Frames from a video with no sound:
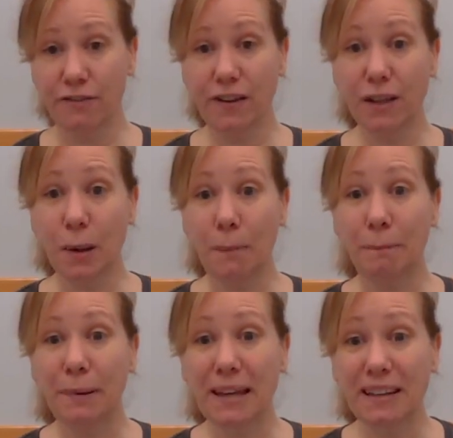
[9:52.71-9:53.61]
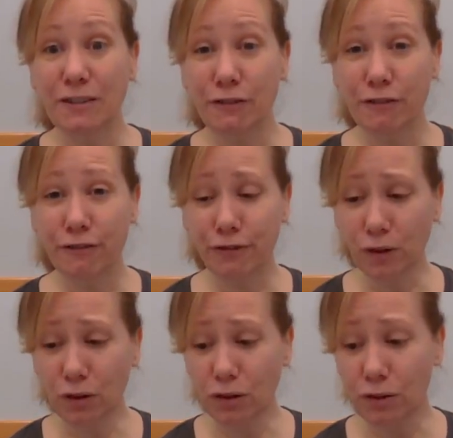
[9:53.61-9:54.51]
Fill a bin
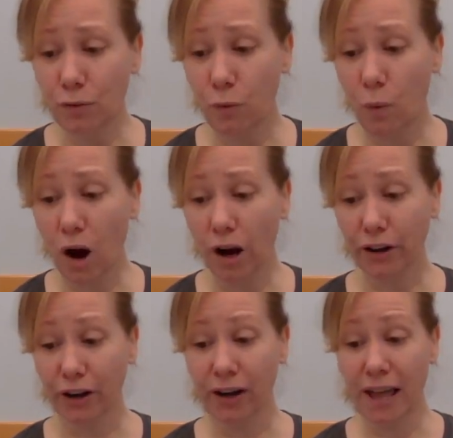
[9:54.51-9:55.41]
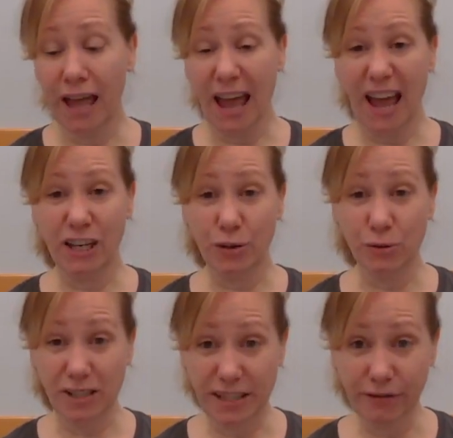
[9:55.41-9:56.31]
full of water and
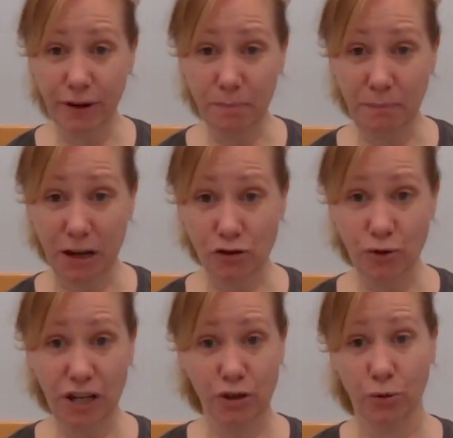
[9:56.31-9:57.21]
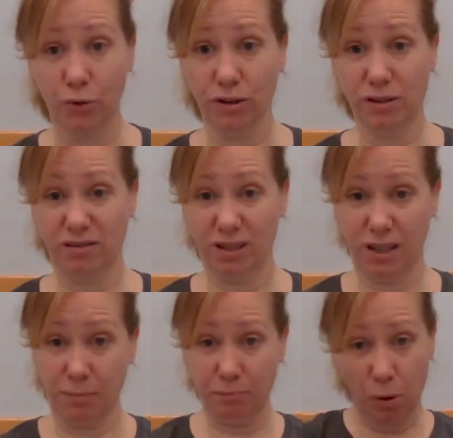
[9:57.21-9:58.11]
use different measuring tools. So you
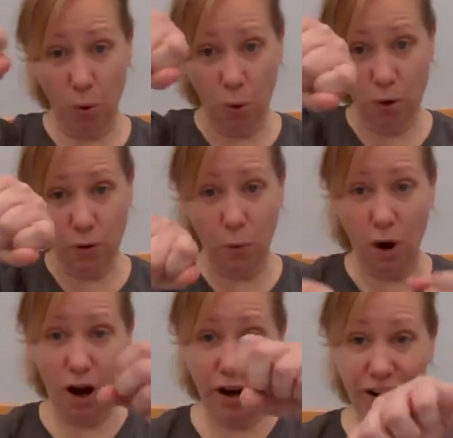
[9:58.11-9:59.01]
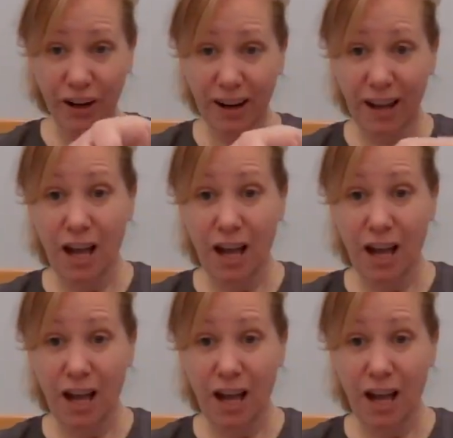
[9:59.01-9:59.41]
can pour the water.